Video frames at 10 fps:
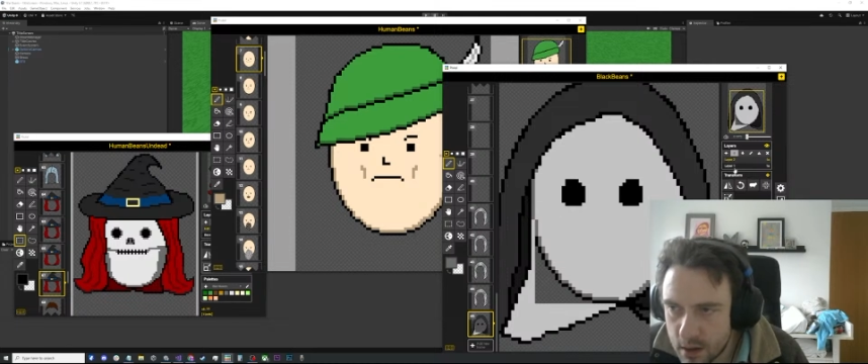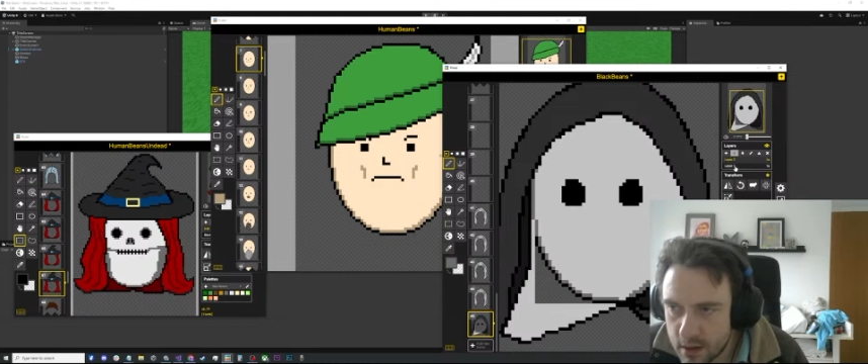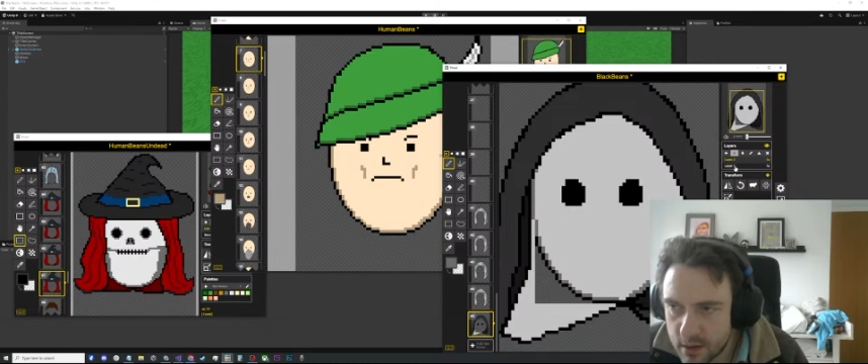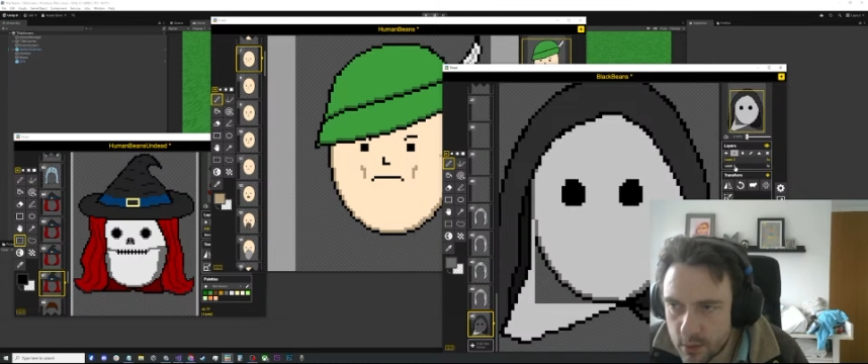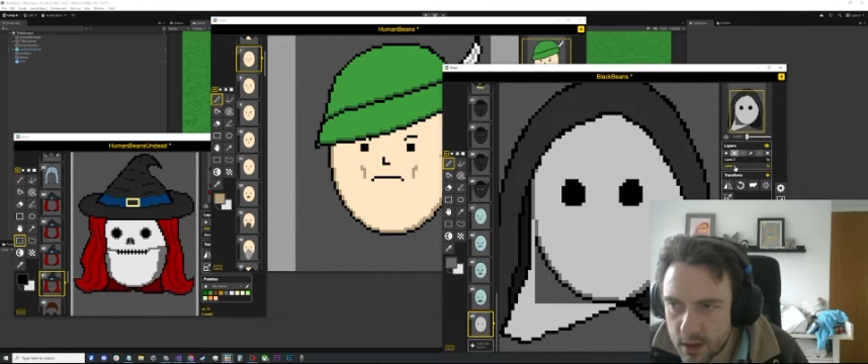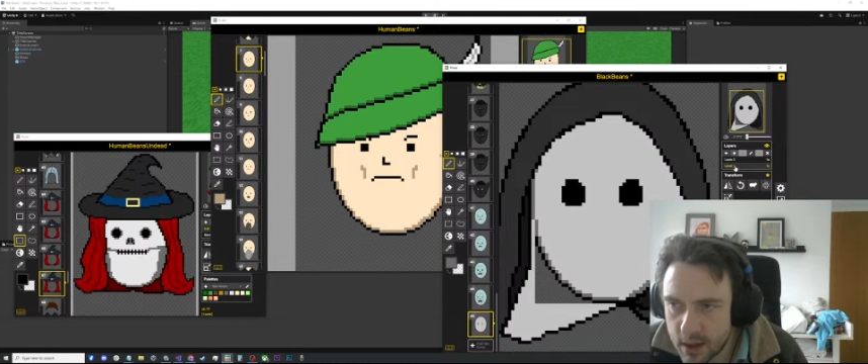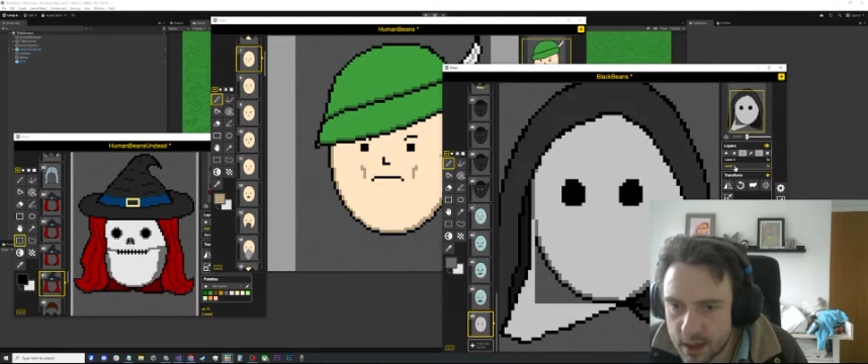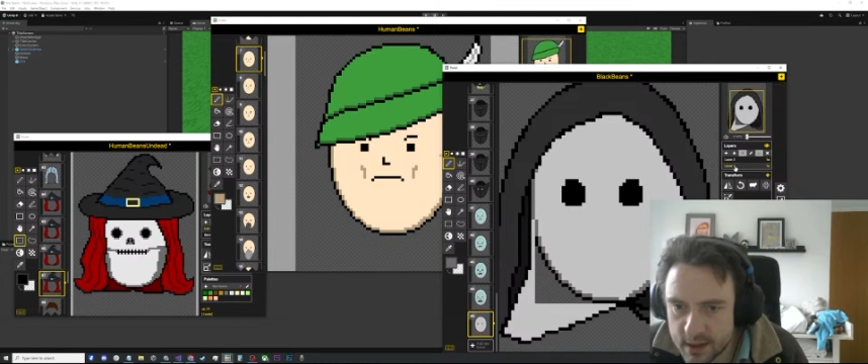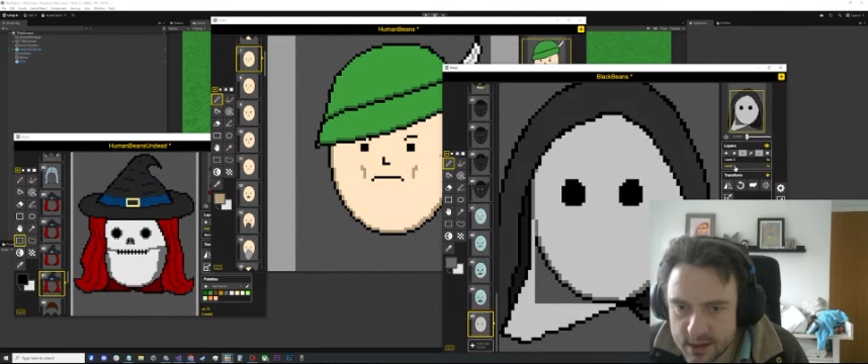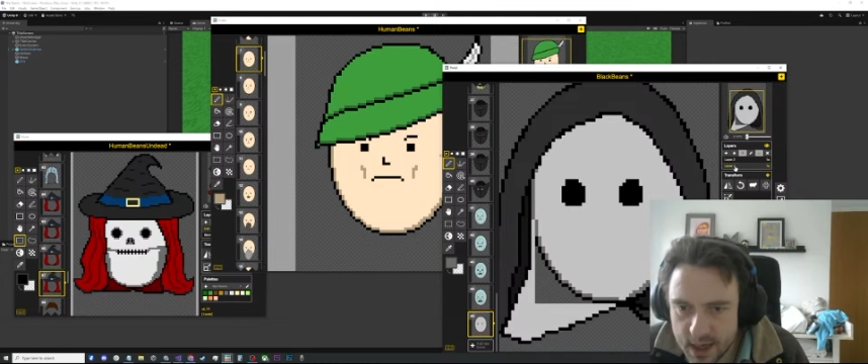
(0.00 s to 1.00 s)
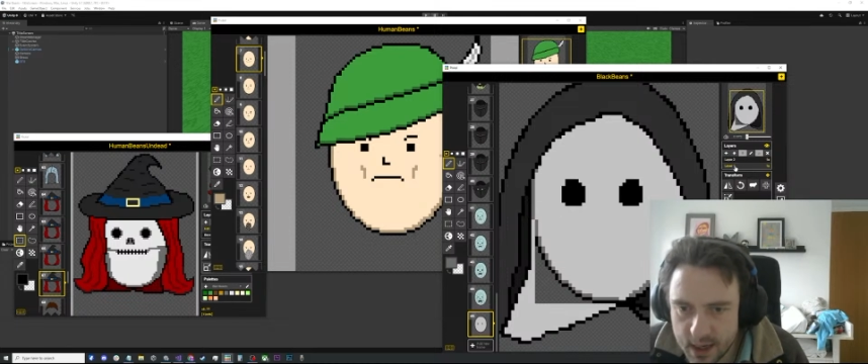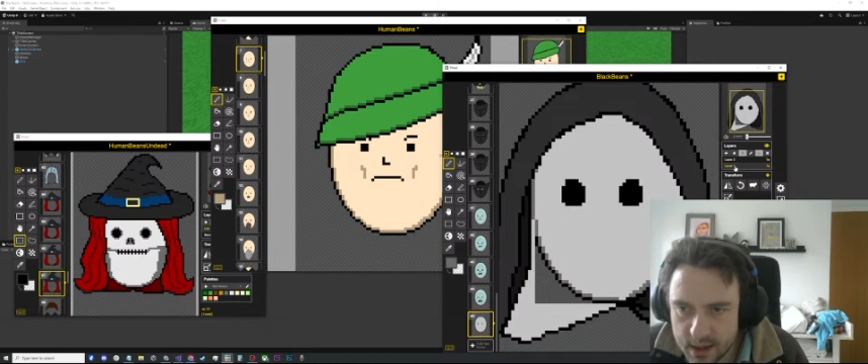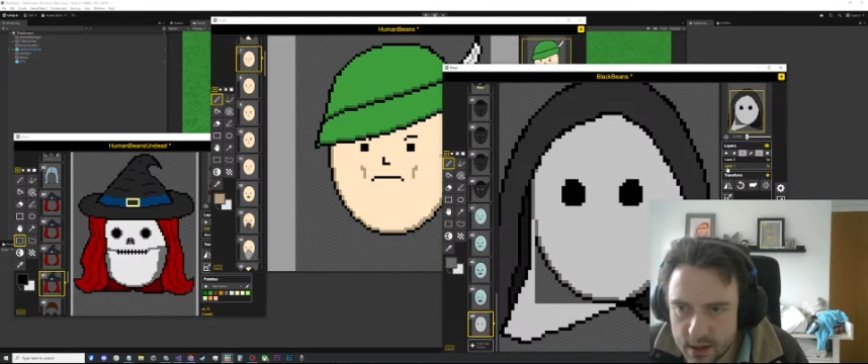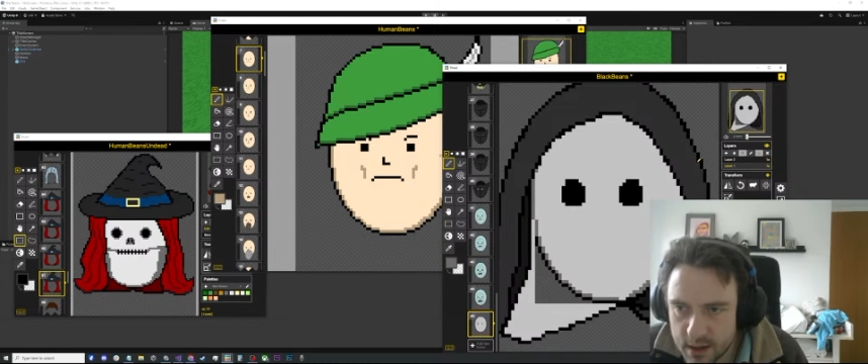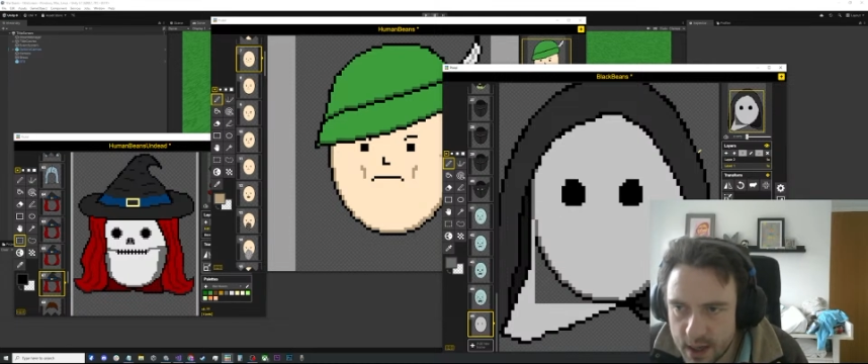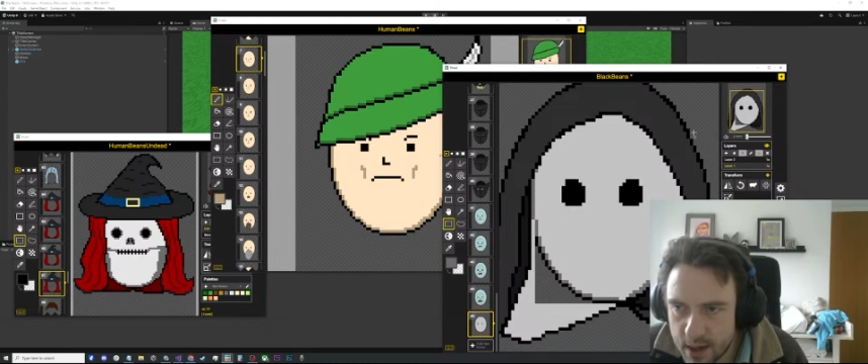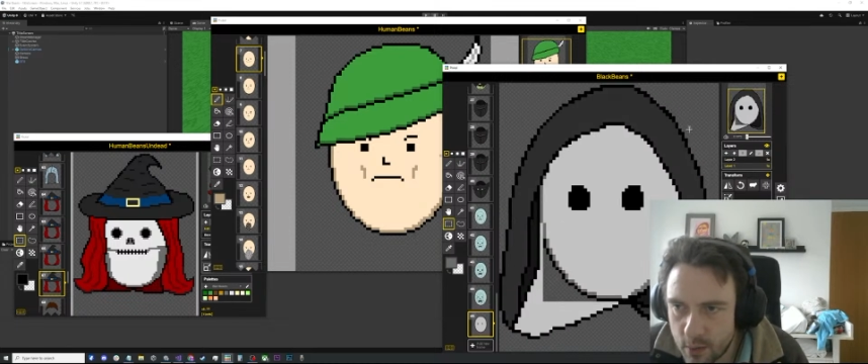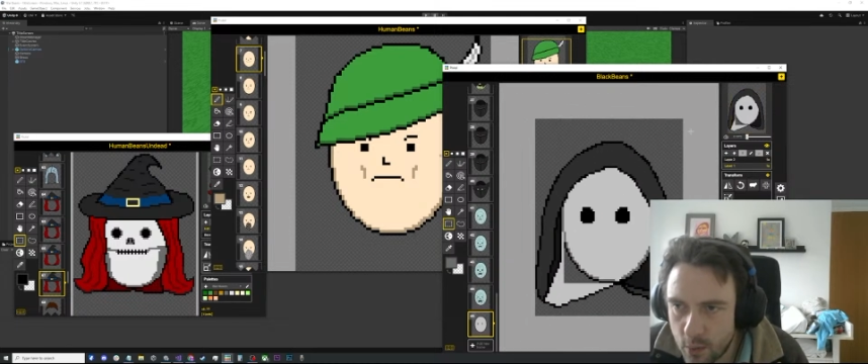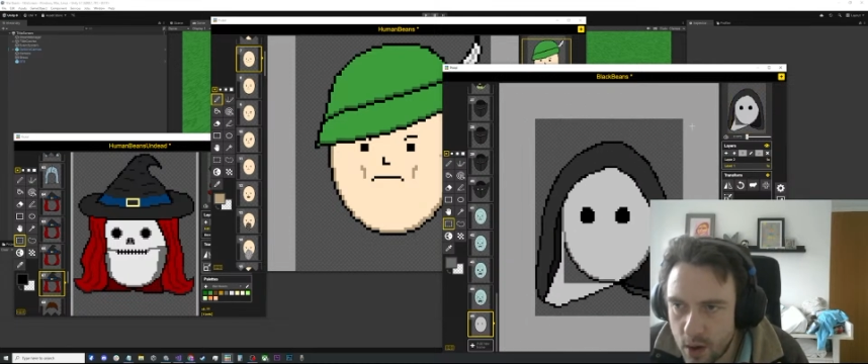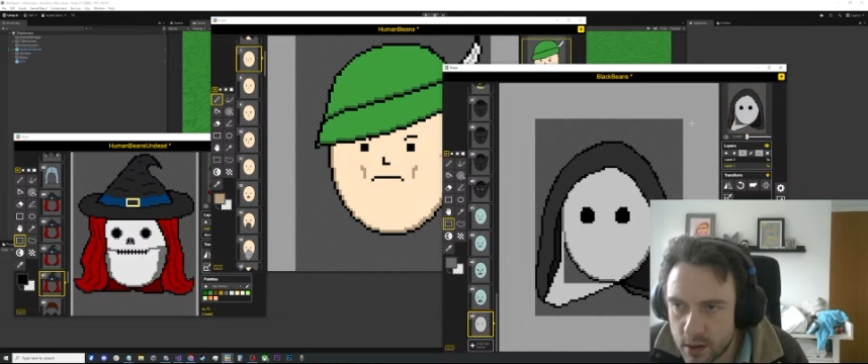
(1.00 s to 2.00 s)
I think we can kind of take layer
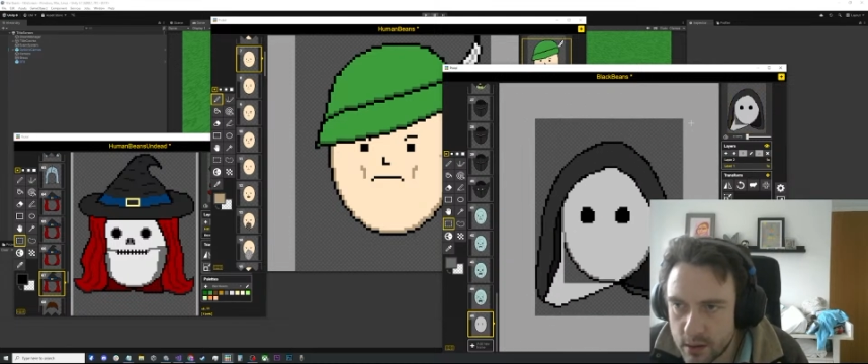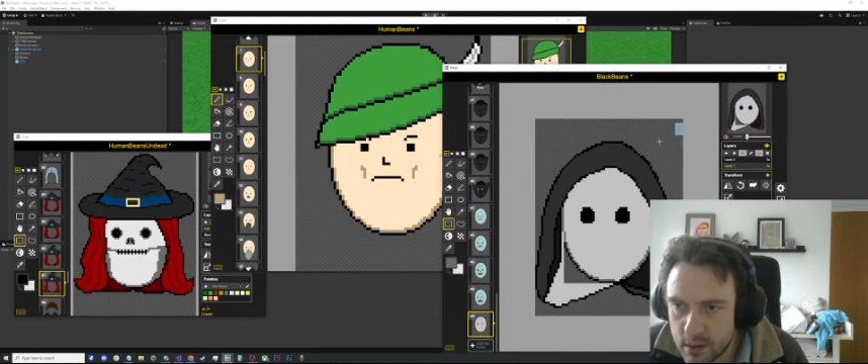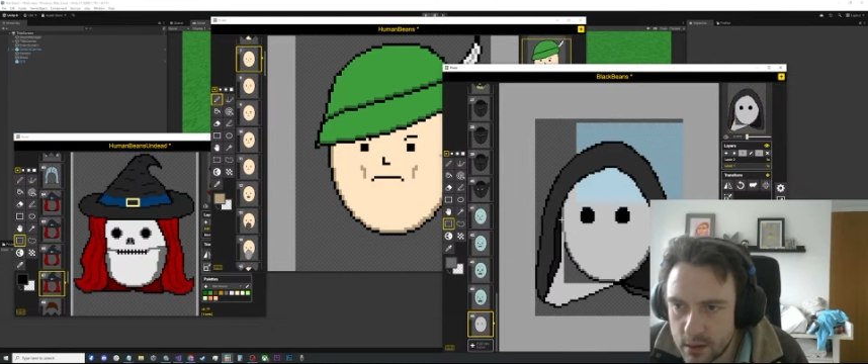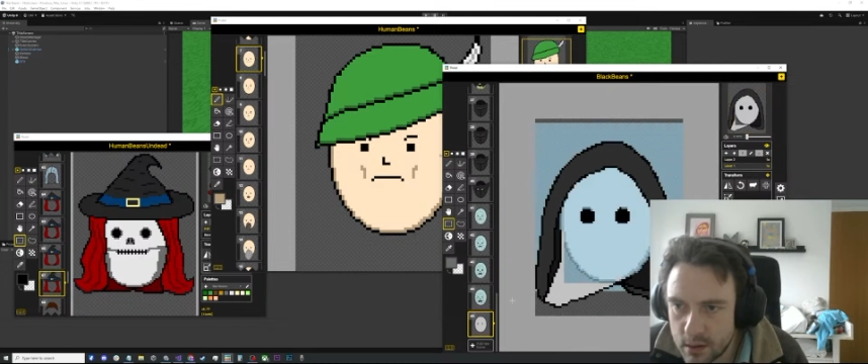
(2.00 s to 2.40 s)
1